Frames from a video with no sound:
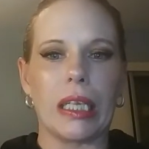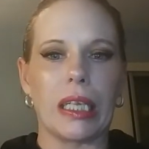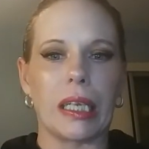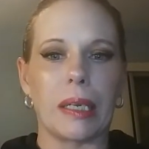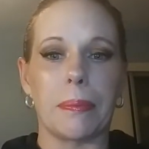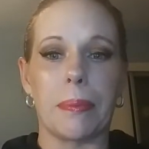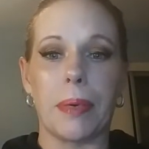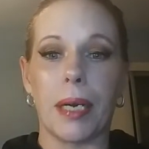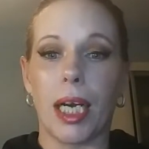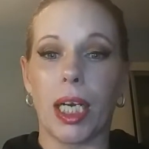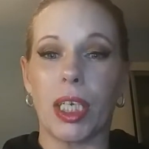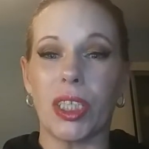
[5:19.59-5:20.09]

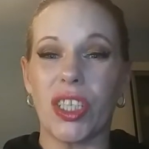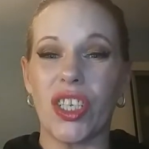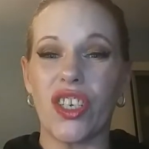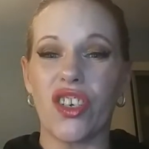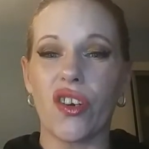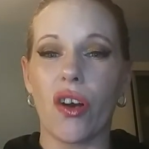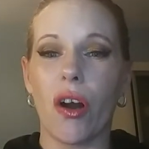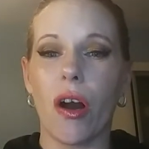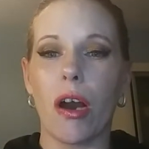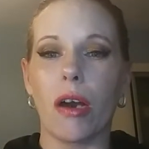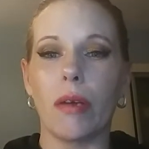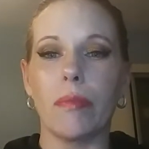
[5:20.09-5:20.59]
Like
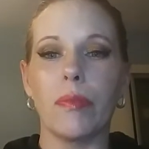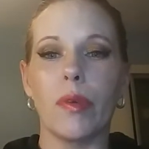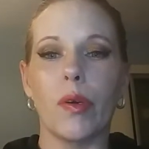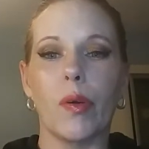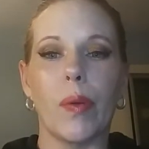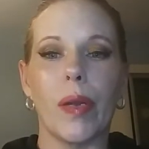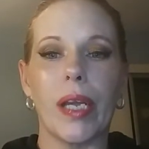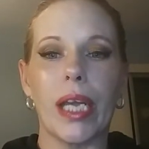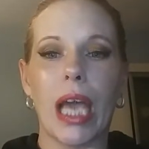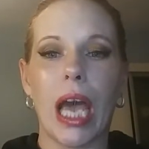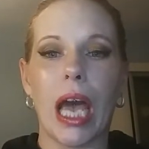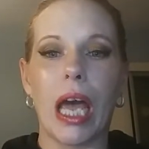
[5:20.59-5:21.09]
BoxyCharm, when
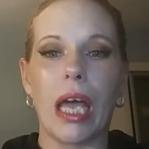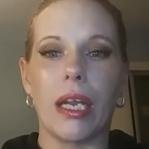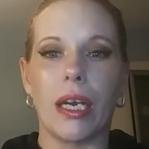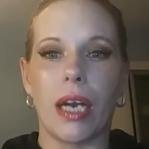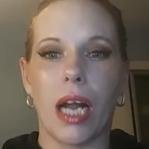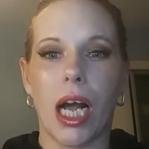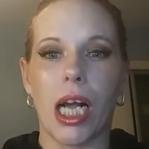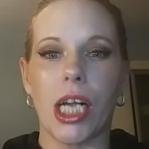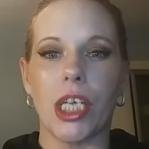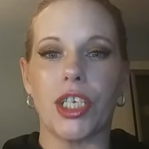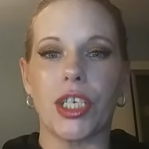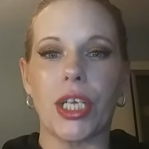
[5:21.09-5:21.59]
we get an
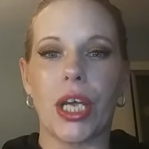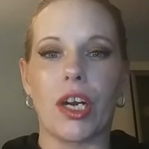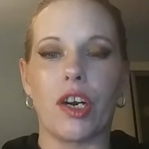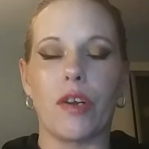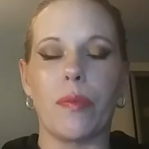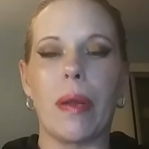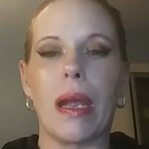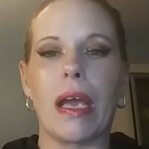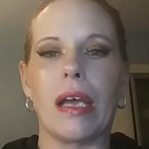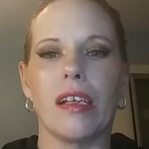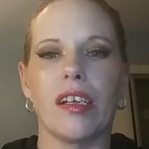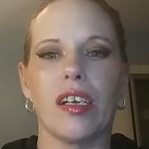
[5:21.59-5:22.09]
eyeshadow
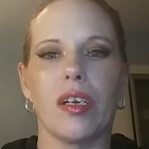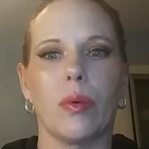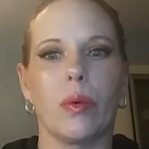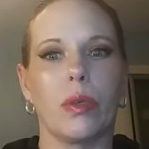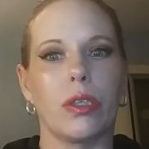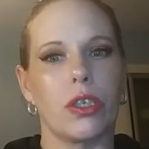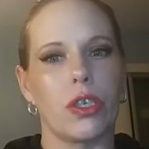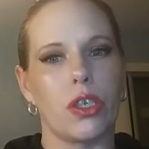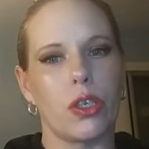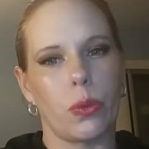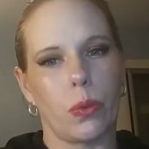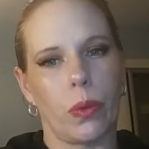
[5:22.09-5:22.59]
palette,
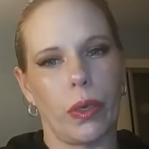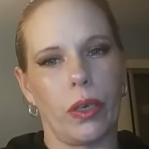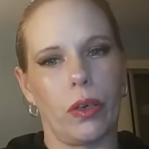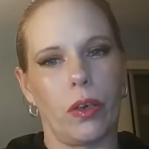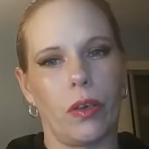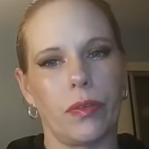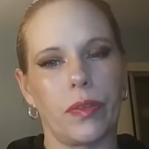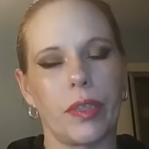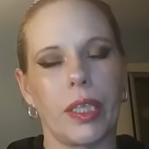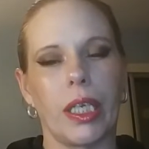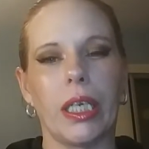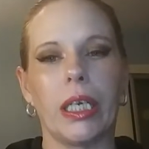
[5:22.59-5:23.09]
which is quite
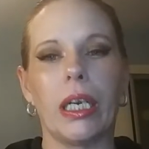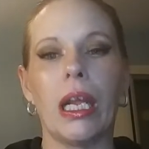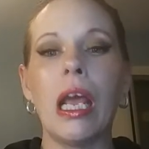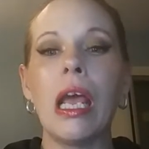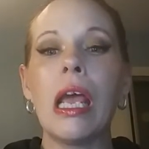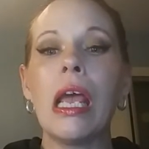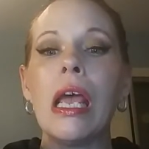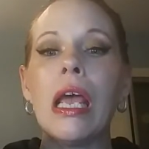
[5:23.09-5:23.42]
often,